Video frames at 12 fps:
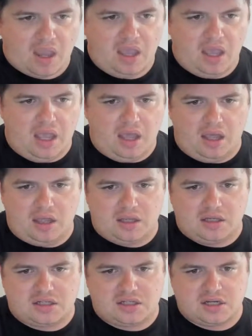
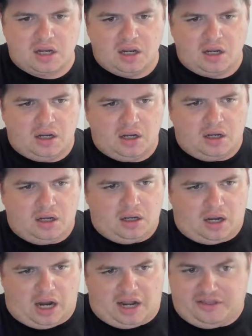is,
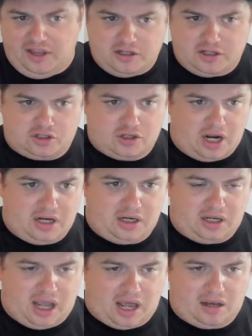I think, to try to
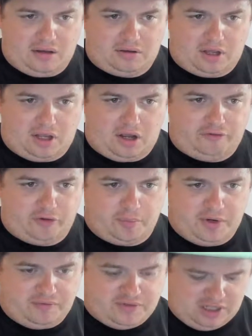get the
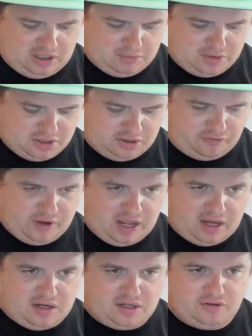affirmative team to
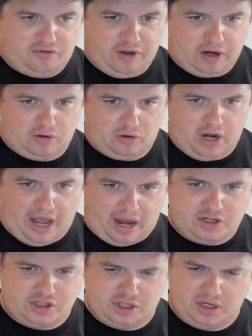defend federal
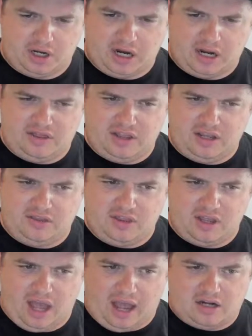action. And I think
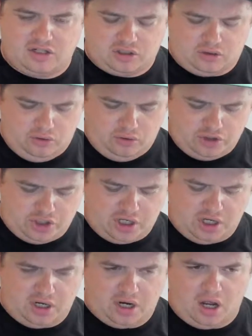the
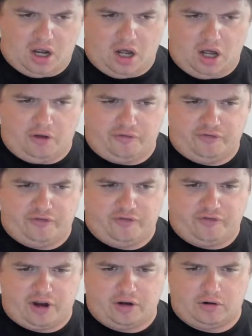exclusion of
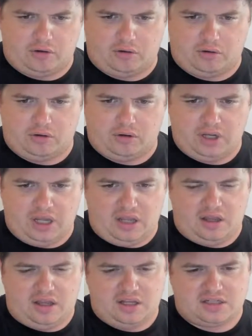federal
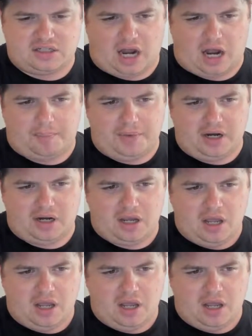in this topic